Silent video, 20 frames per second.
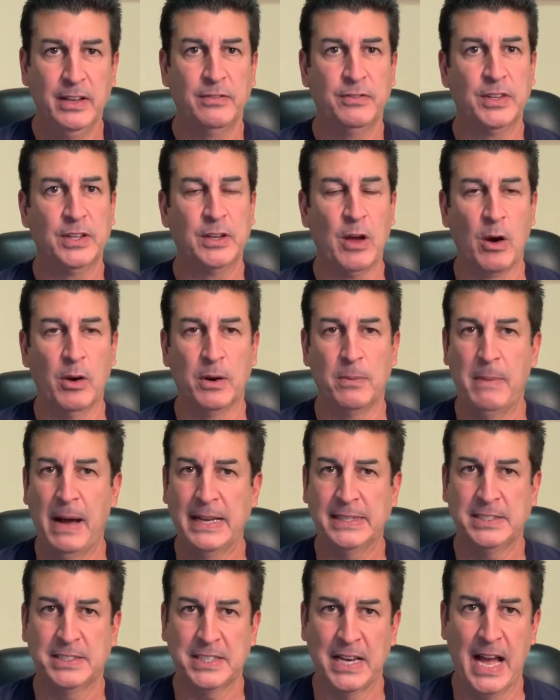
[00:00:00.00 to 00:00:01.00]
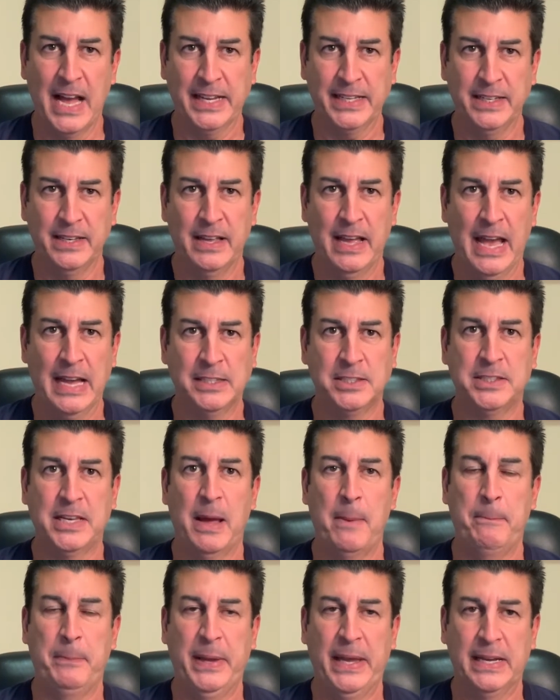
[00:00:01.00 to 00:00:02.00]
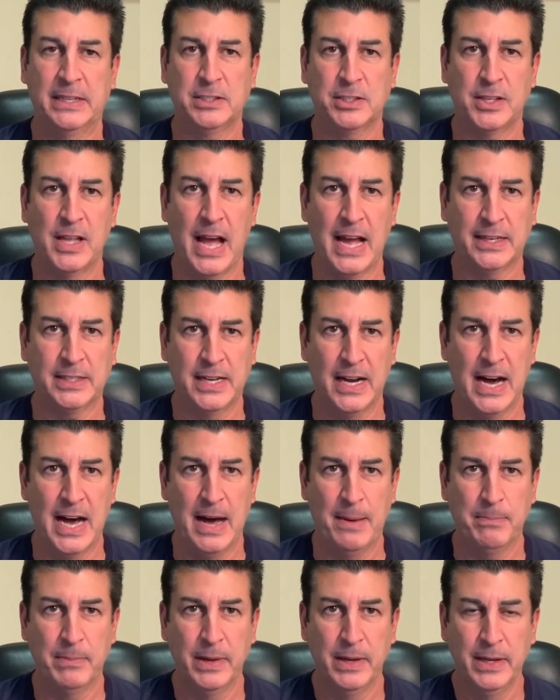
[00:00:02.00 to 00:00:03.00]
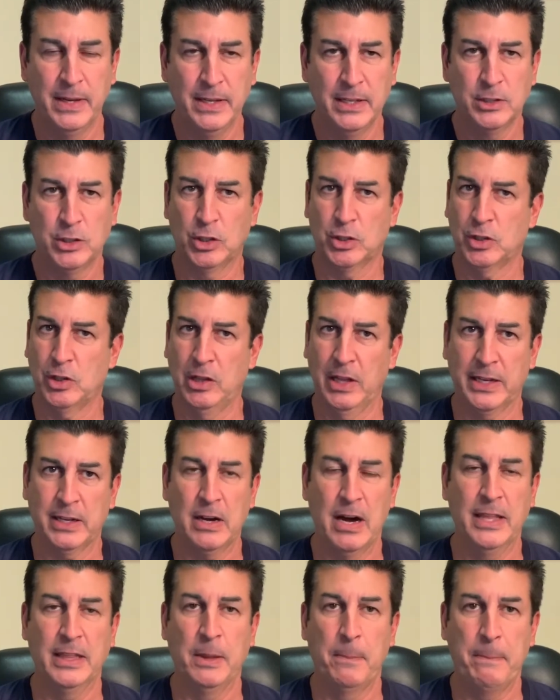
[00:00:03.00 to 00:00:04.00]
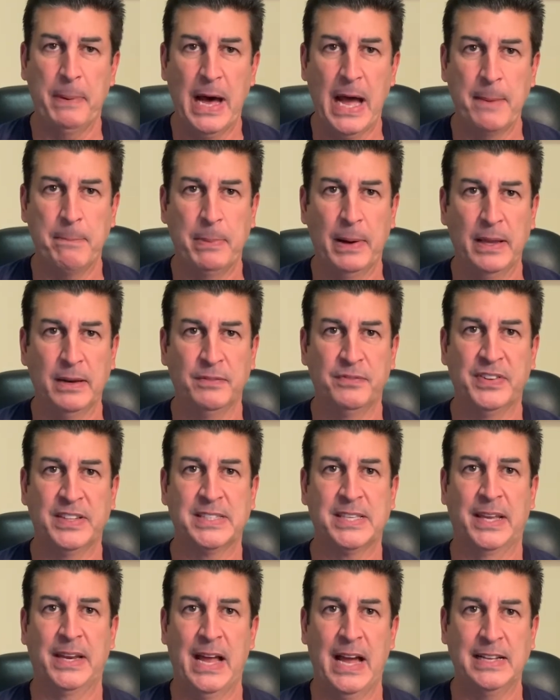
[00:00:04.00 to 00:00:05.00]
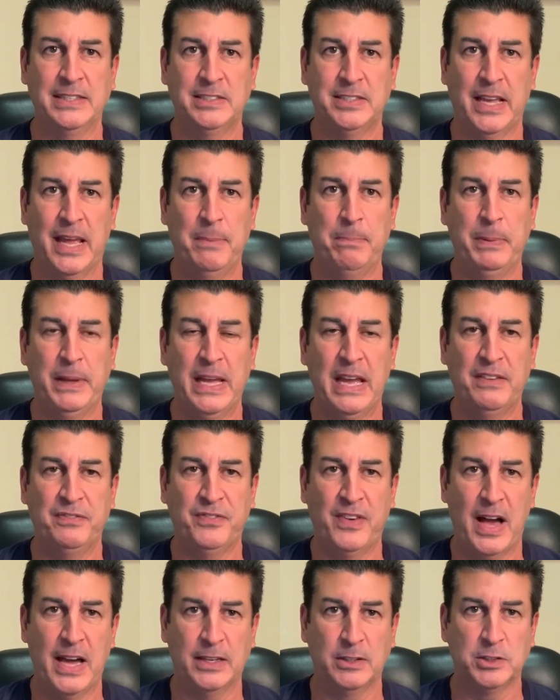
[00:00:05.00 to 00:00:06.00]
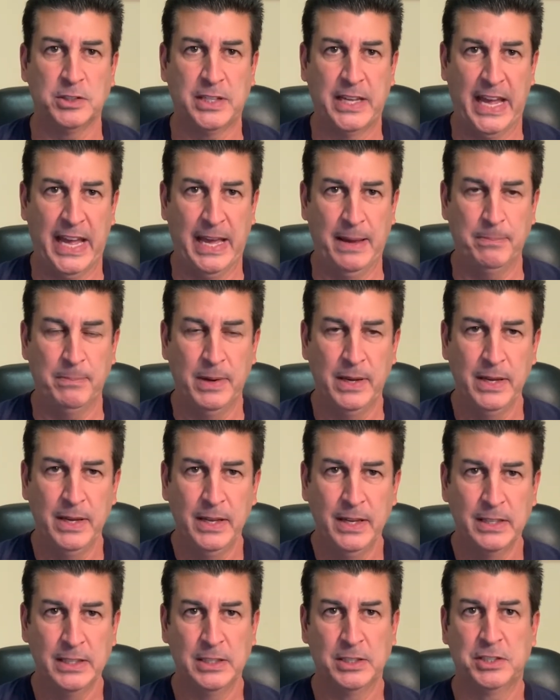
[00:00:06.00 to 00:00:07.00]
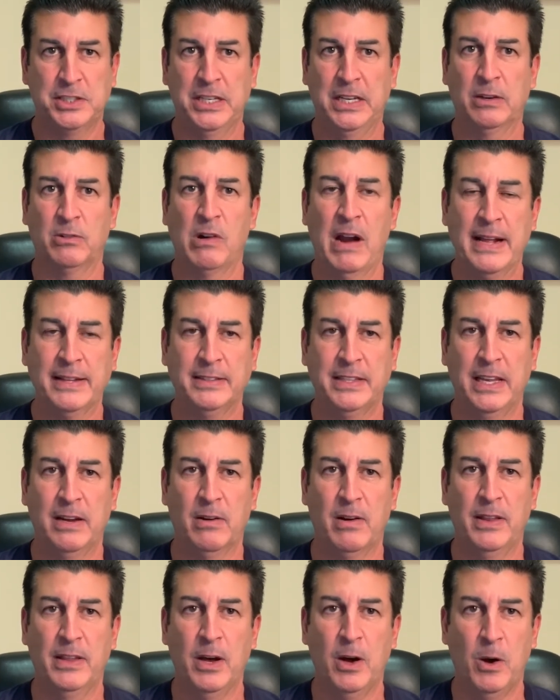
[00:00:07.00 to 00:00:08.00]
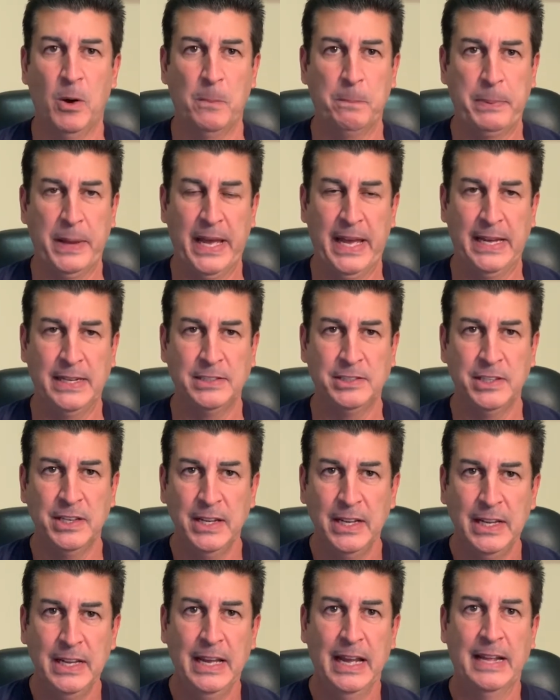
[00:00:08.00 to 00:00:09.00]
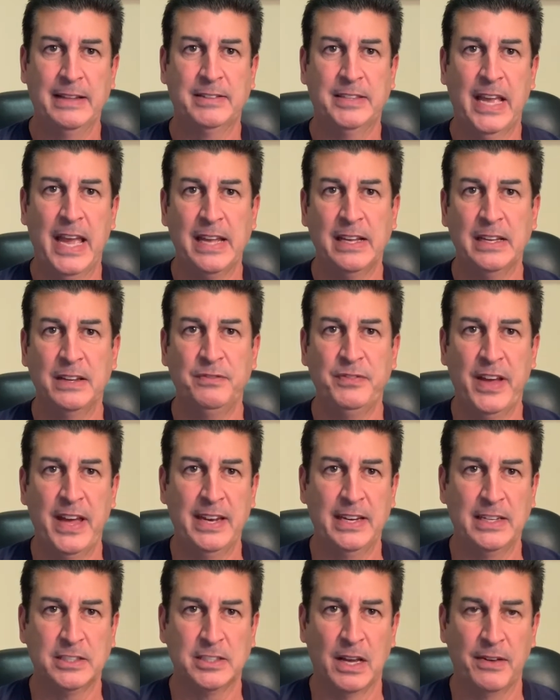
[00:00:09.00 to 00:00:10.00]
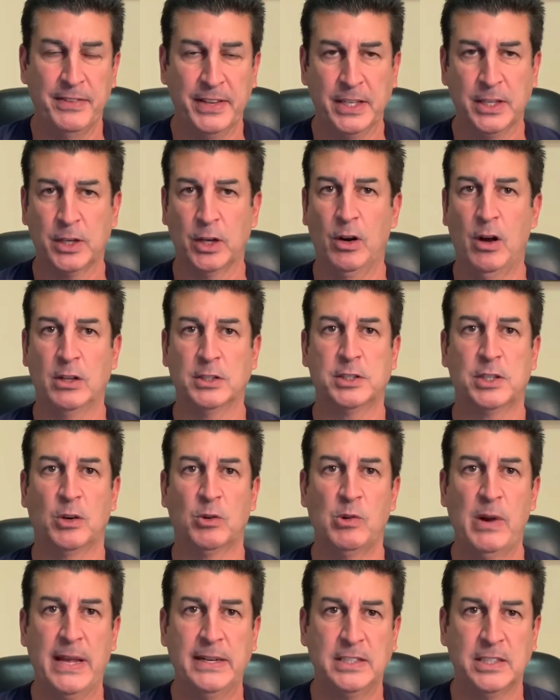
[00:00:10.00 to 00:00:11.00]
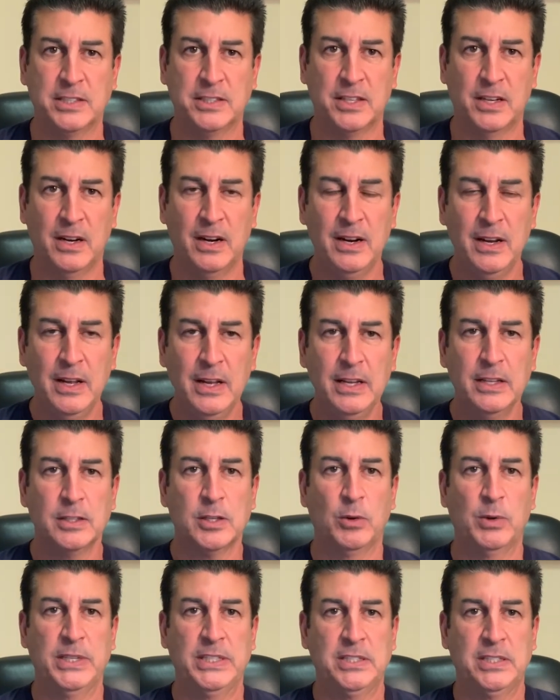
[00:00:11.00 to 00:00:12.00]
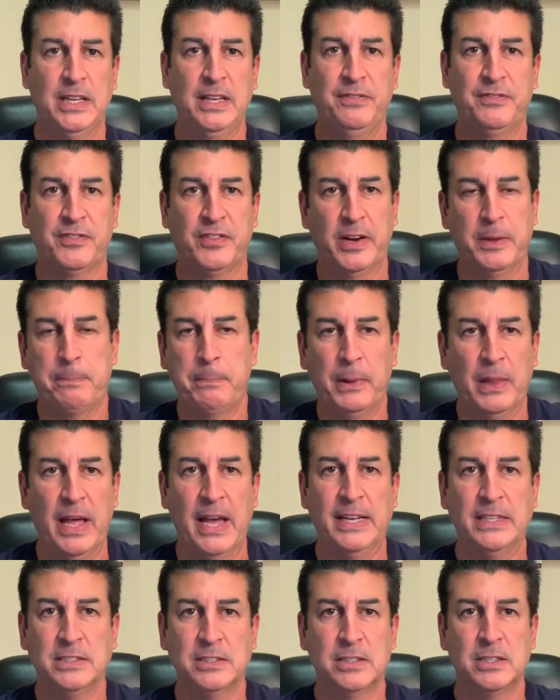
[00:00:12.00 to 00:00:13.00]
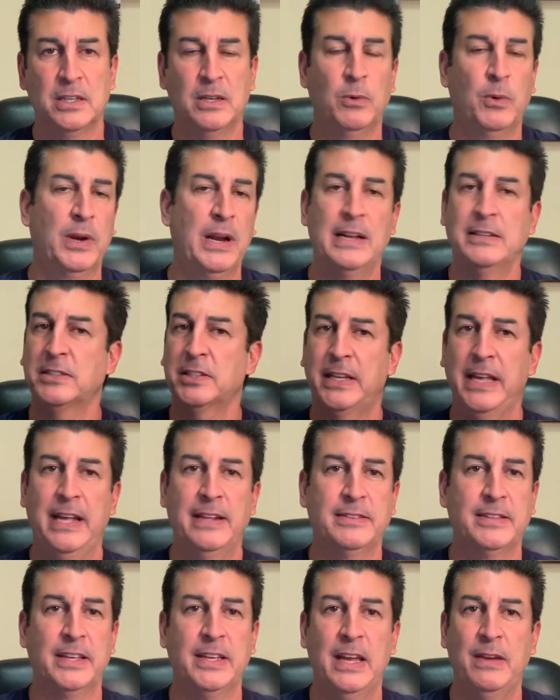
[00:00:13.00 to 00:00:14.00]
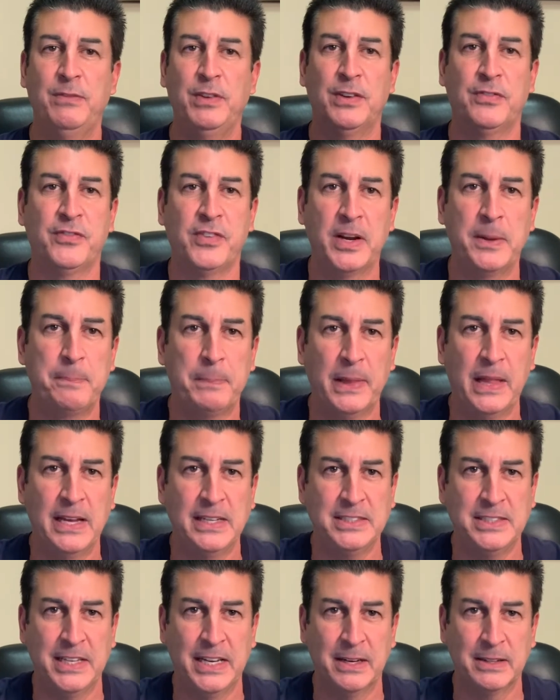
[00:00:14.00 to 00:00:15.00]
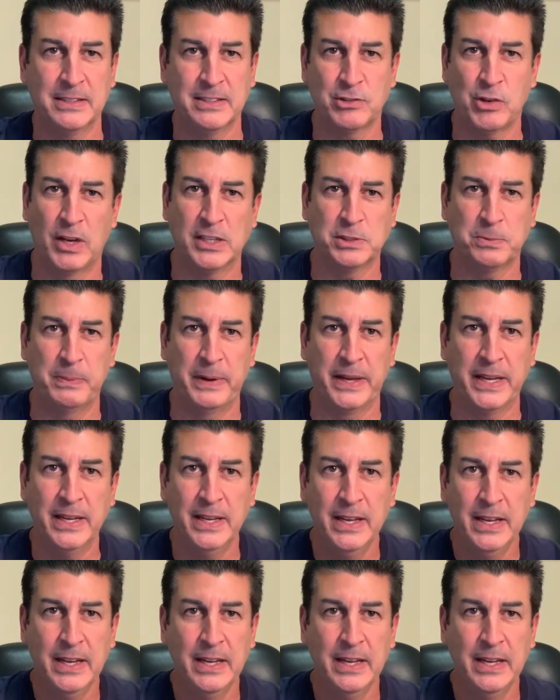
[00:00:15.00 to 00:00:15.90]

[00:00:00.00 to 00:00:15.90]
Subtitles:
If you go to my site, smpicks.com, just click on the buy button for tonight's NBA Finals game. You see it right there on the homepage. And take advantage of it. You can also register to receive free plays. We're not scared to give you free plays here, trust me.